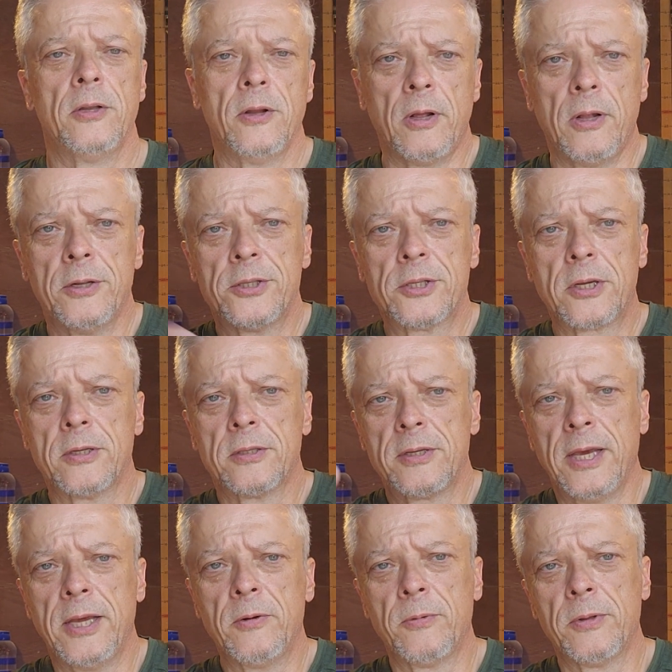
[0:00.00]
knowledge
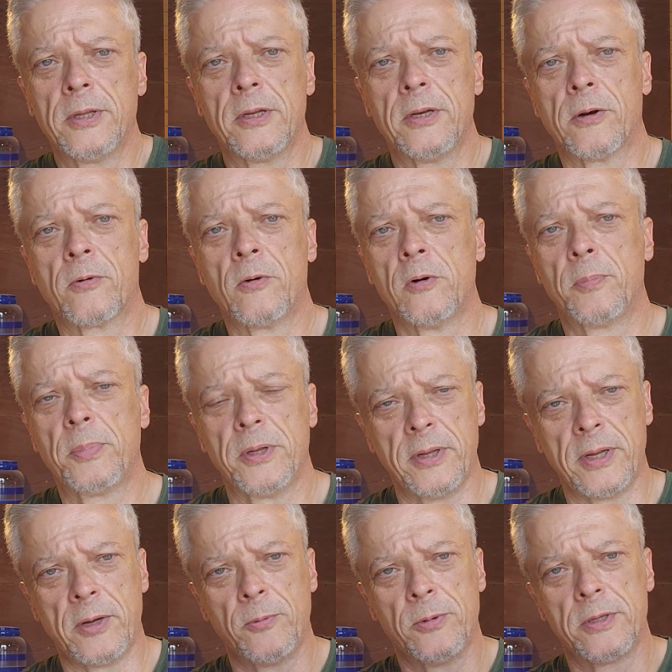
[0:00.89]
contained within a group
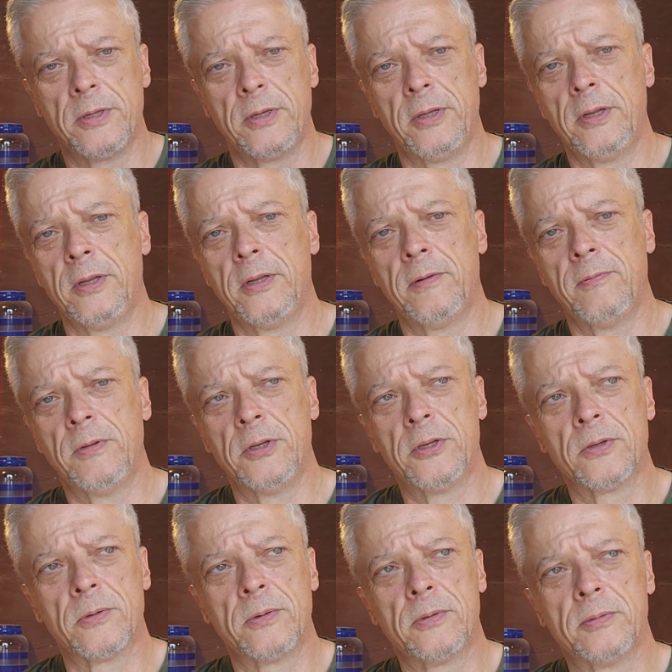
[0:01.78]
and not within an
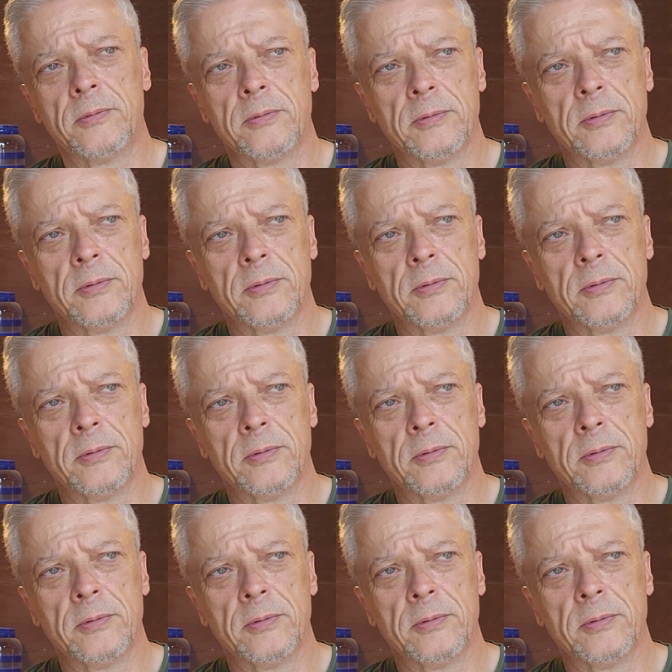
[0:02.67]
individual?